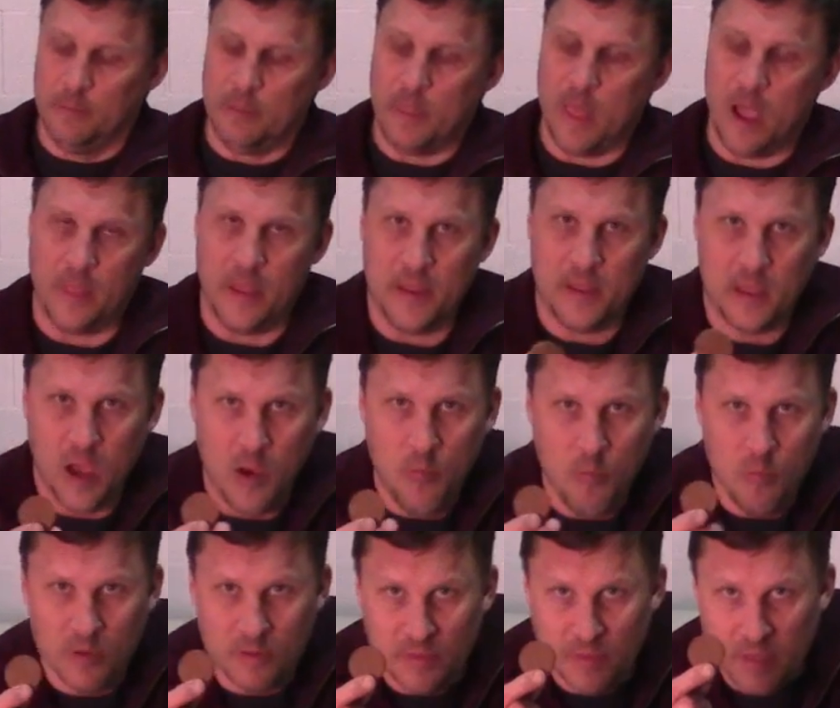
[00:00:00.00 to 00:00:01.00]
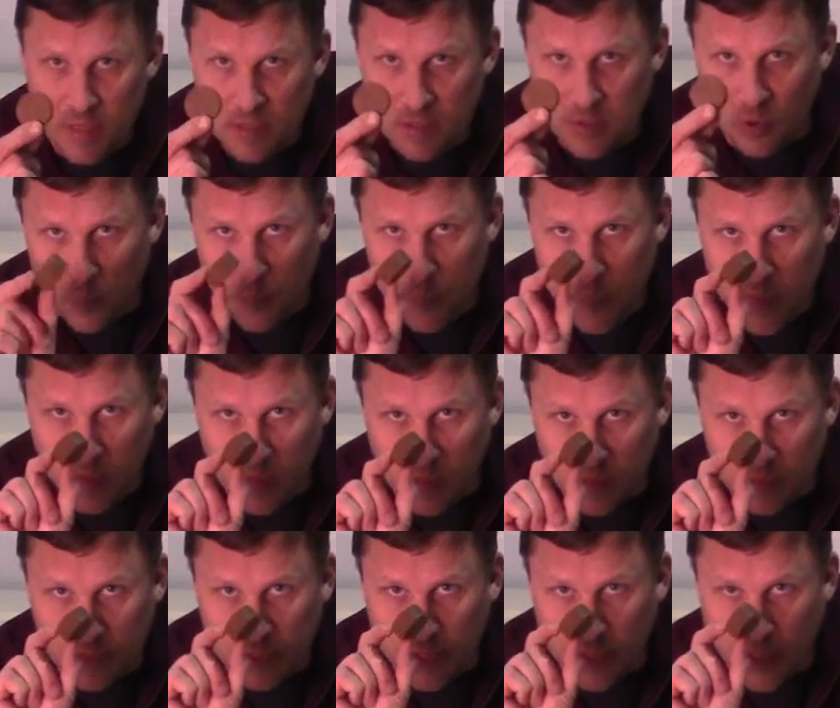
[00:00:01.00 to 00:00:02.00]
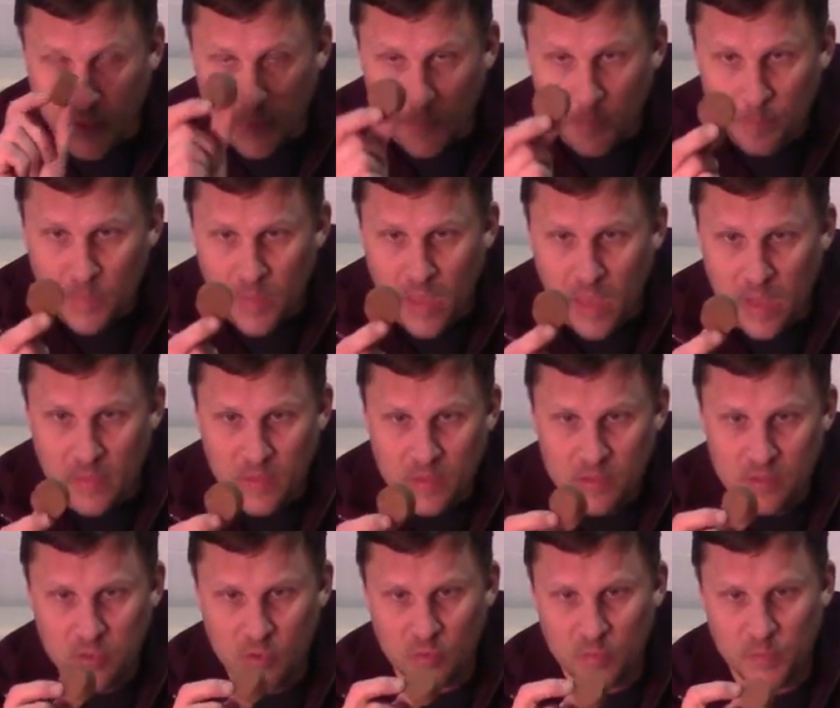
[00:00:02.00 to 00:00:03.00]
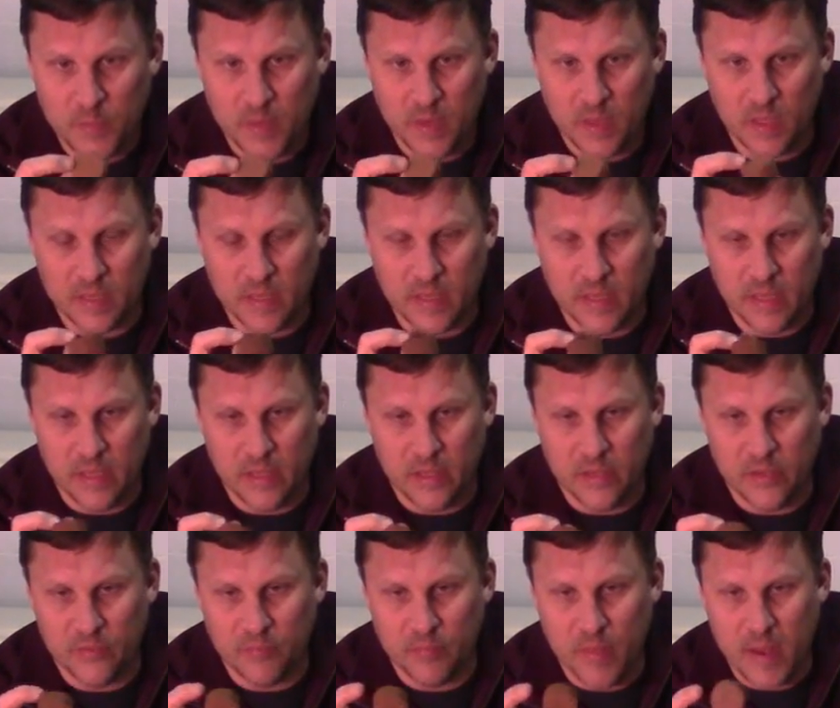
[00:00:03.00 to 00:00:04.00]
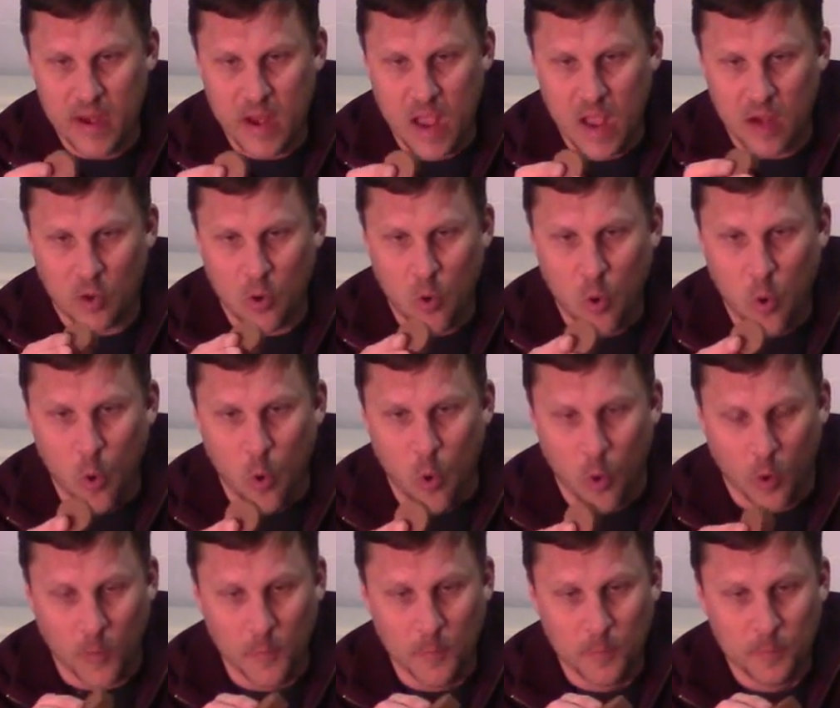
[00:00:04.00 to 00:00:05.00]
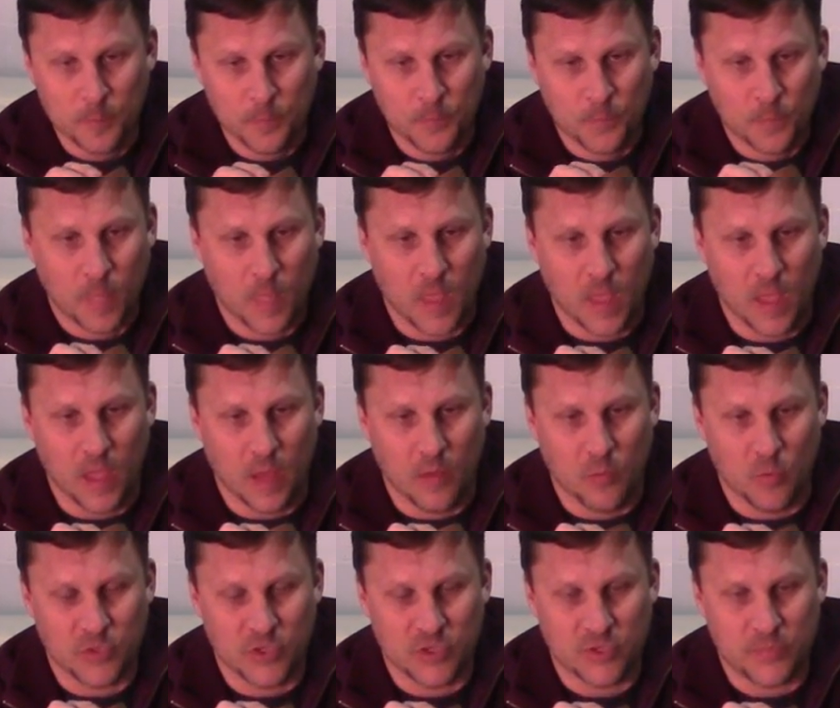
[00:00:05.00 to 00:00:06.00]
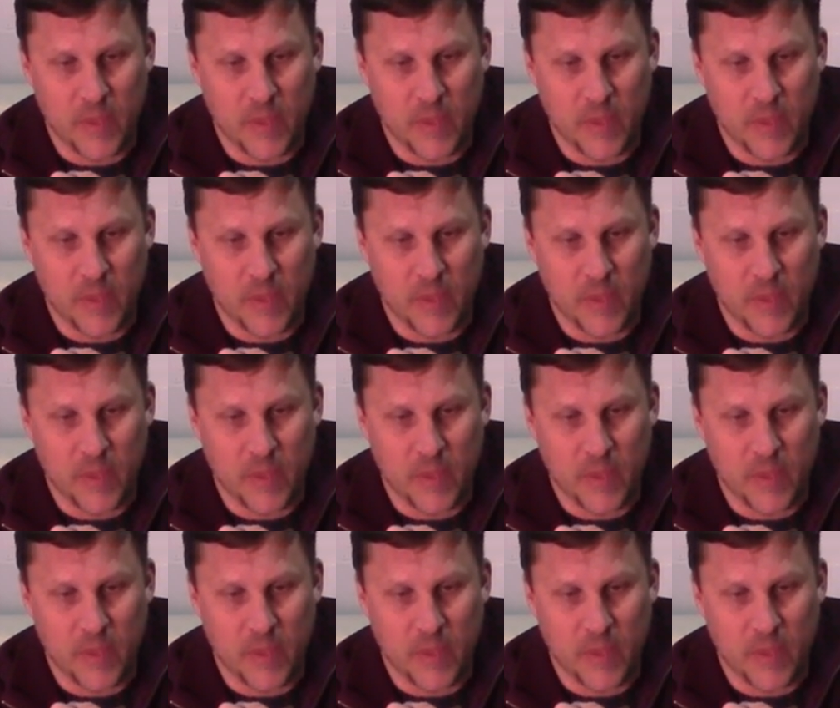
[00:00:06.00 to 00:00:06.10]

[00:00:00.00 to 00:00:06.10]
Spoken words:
Now they come with these little pellets here, and this little pellet is made out of core, which is